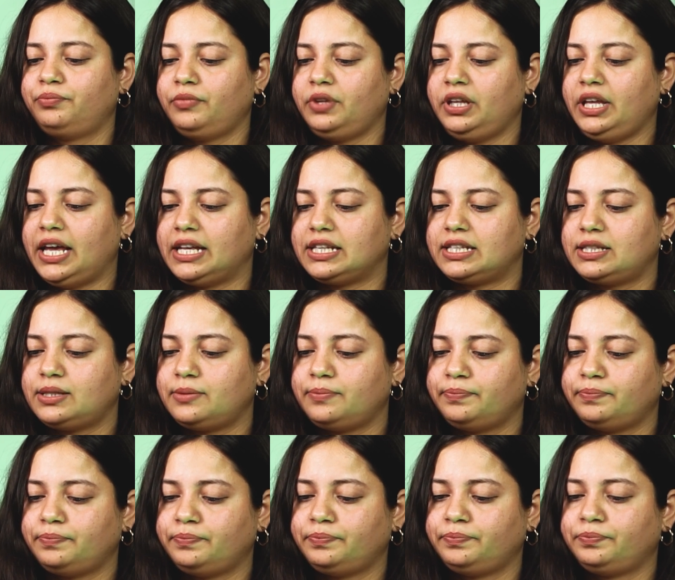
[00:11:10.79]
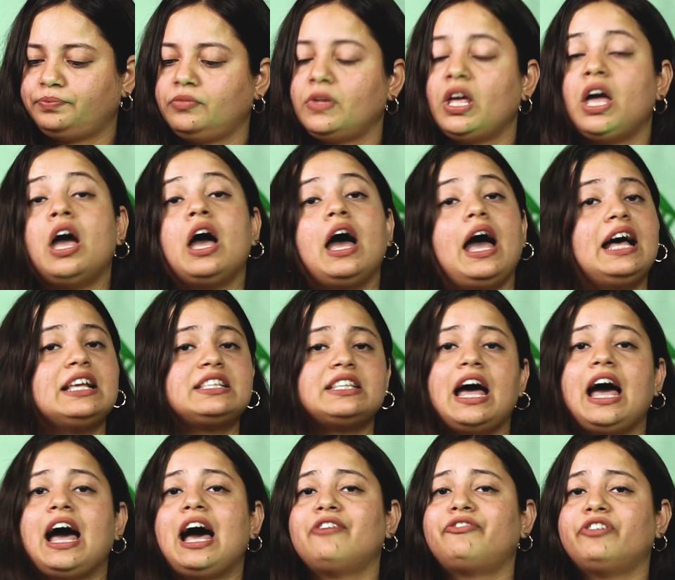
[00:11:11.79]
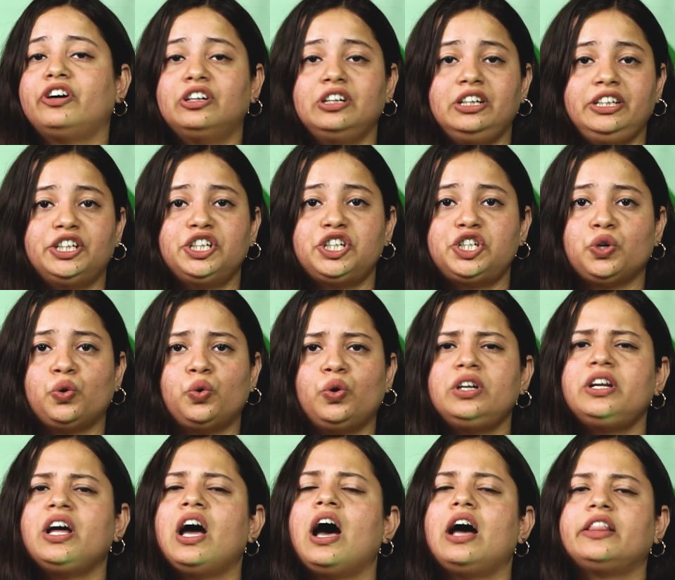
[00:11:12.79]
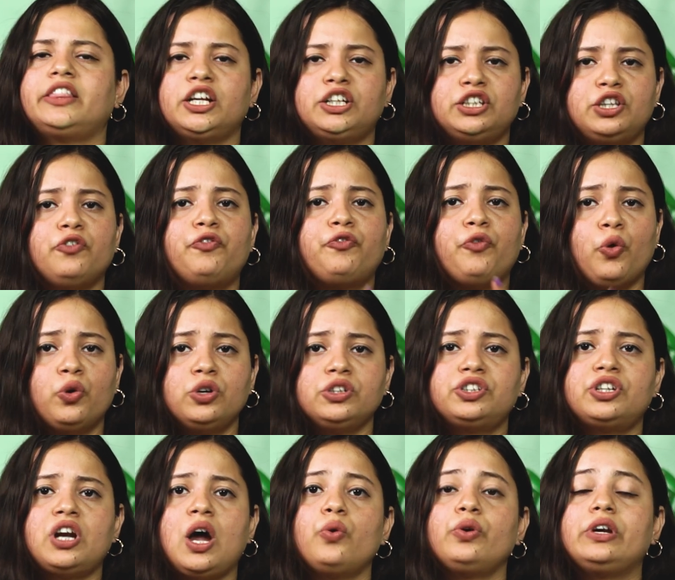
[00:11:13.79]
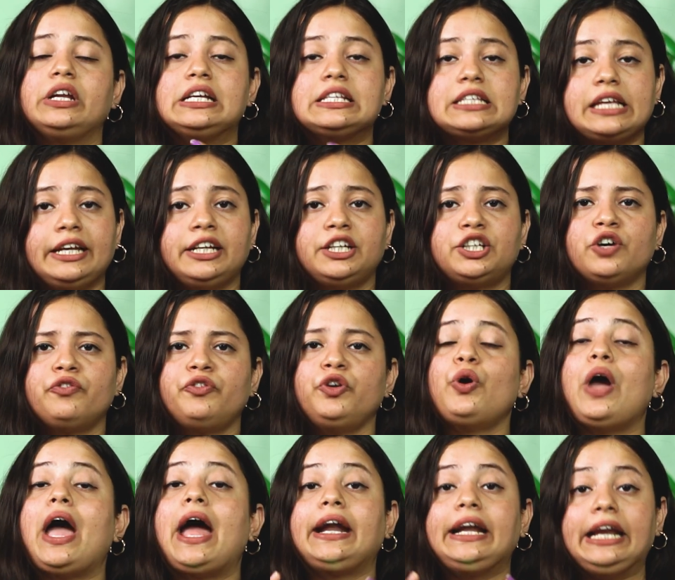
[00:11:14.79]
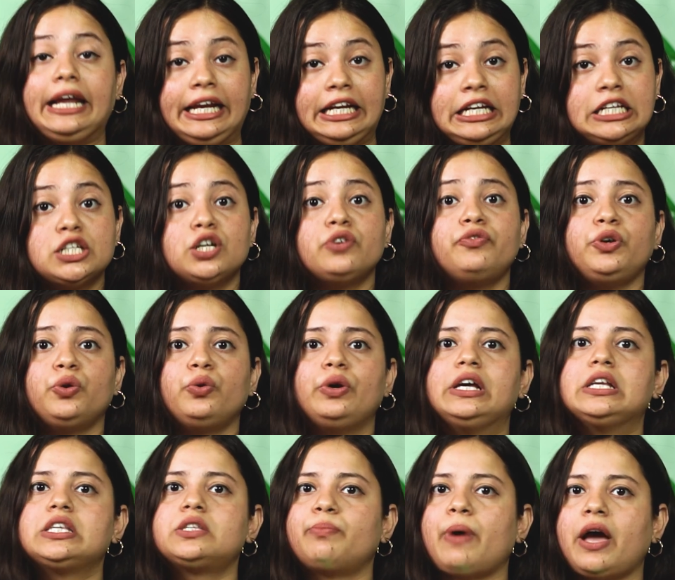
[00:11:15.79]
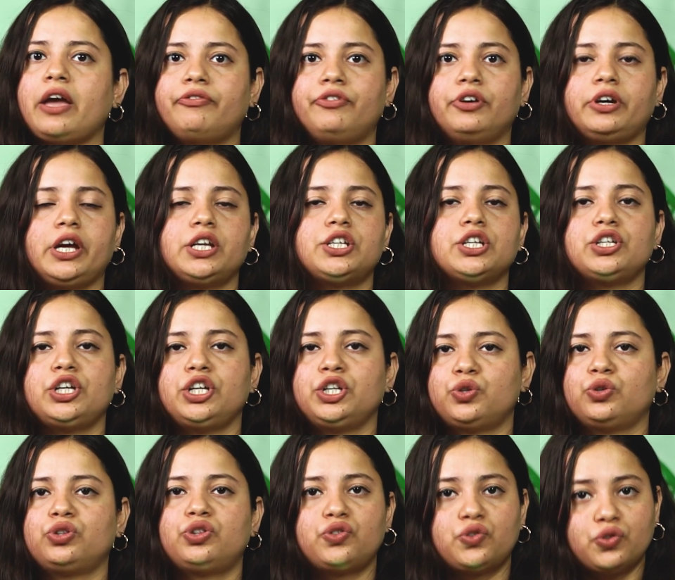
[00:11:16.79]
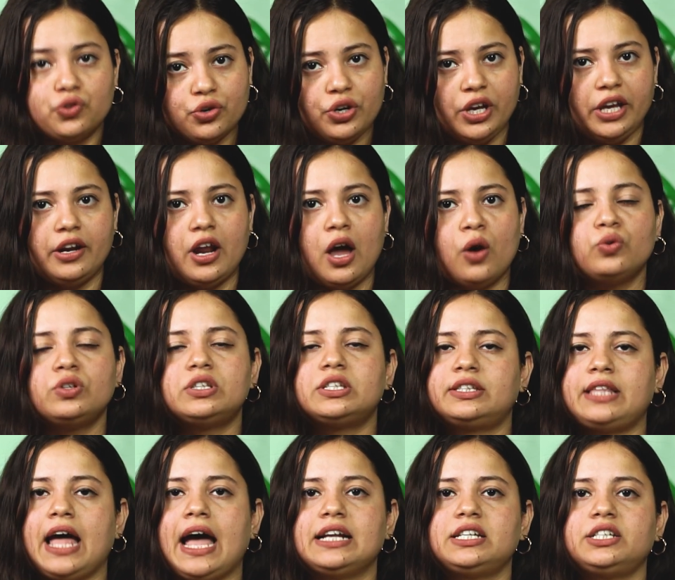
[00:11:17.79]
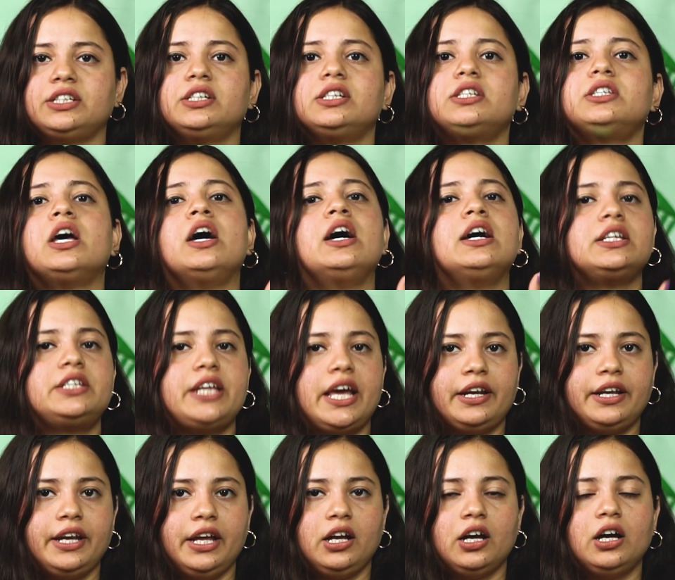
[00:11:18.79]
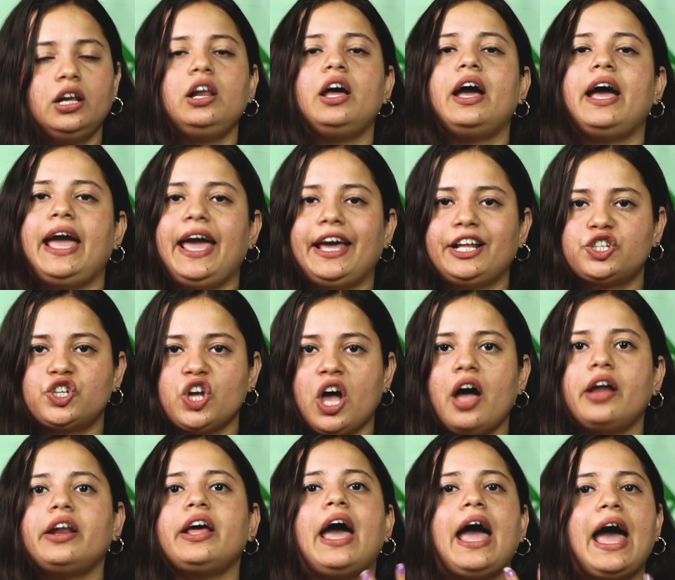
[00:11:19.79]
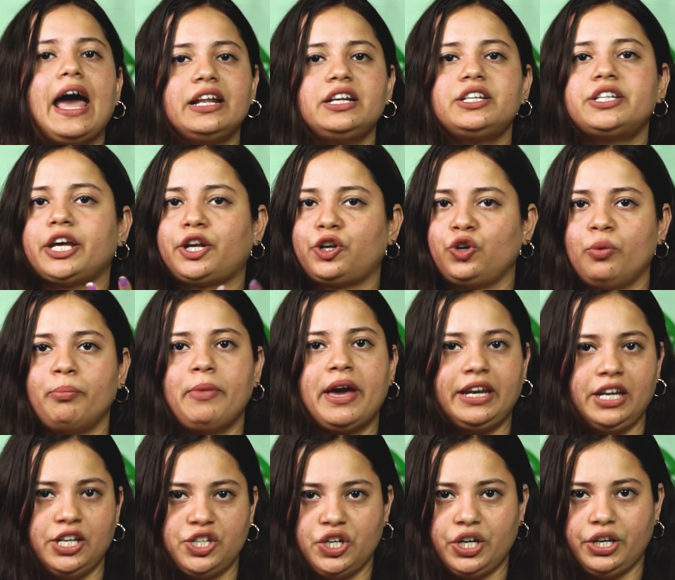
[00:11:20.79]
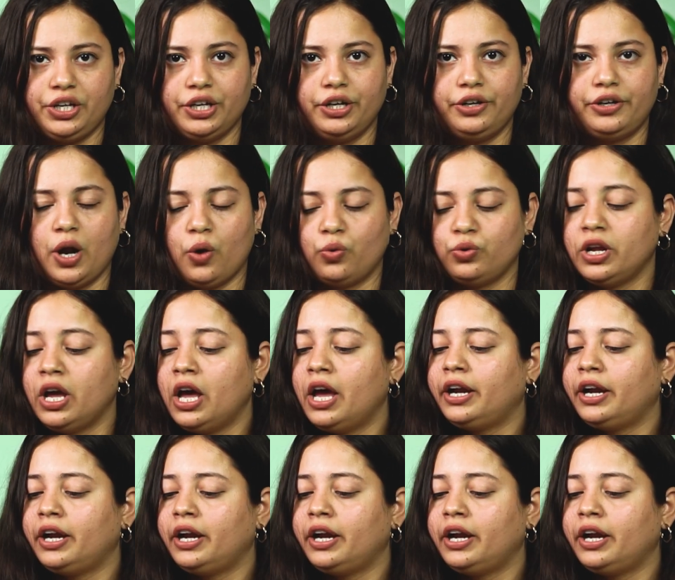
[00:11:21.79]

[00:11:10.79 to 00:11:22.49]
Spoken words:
Yes. As I have earlier told that the fourth round is interview, and interview is bifurcated into 3 rounds, that is technical, HR and techno-managerial round.